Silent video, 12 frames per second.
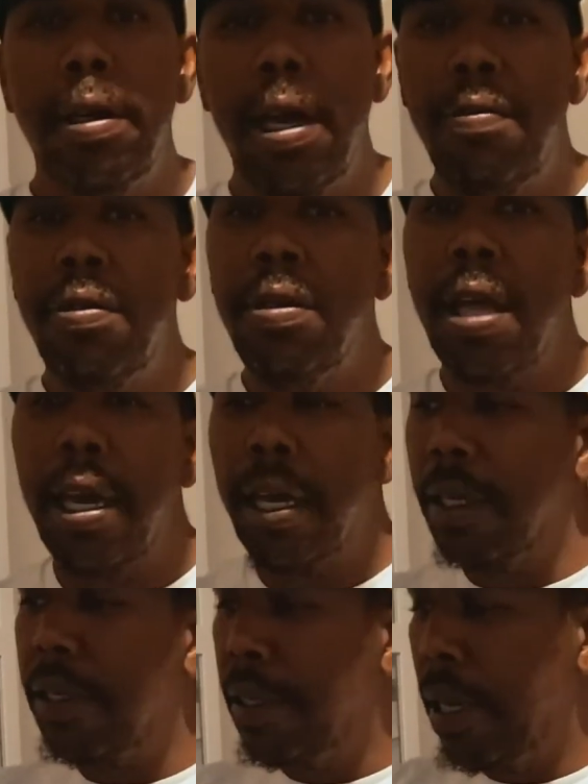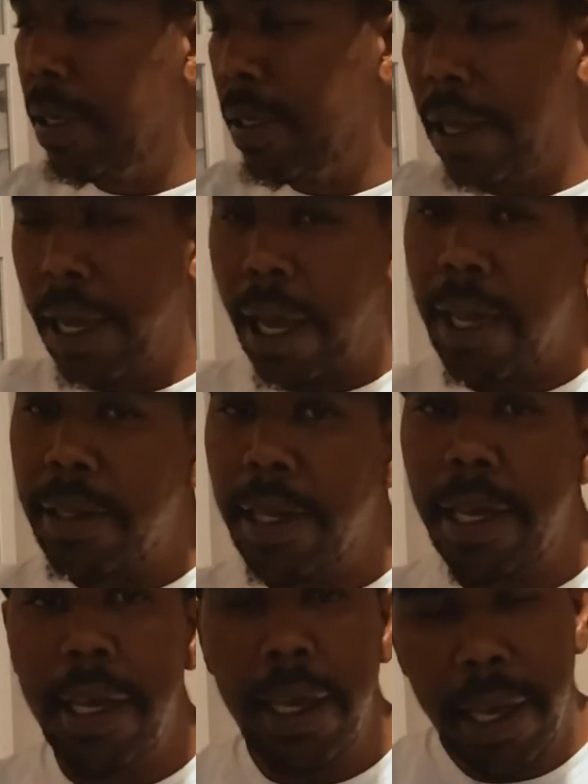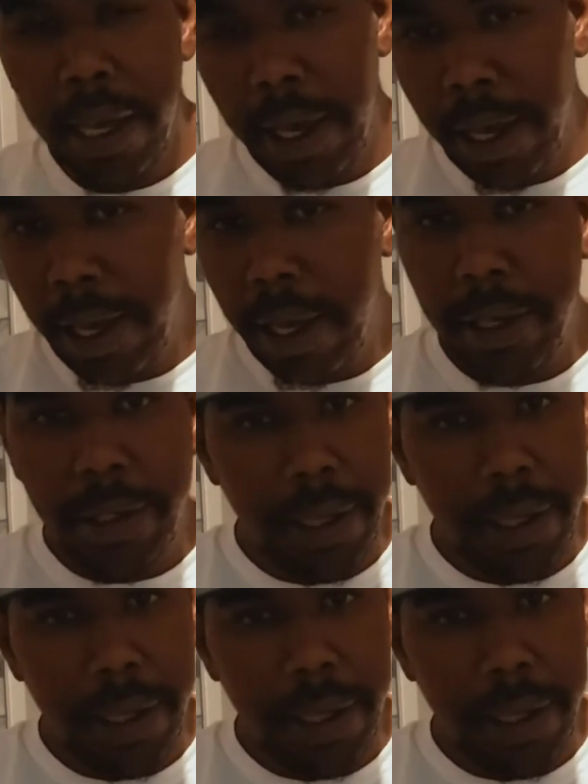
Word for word: If you think it'll sit, just like I say, it'll